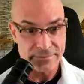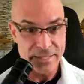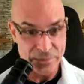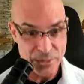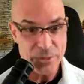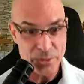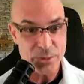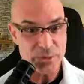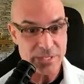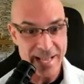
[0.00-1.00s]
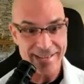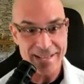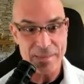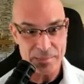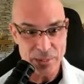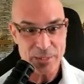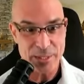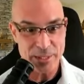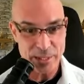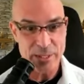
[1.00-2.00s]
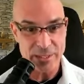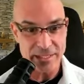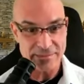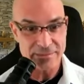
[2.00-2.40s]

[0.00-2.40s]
You you sign up. You're gonna do it.